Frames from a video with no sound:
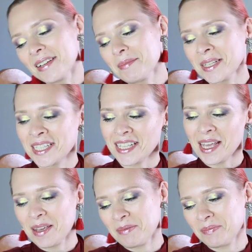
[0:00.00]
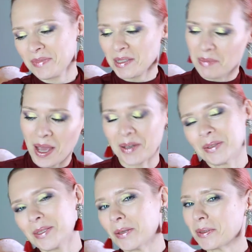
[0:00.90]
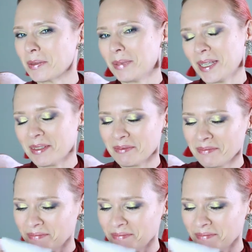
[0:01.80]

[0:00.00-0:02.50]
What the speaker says: I must say, tobacco tonka bean.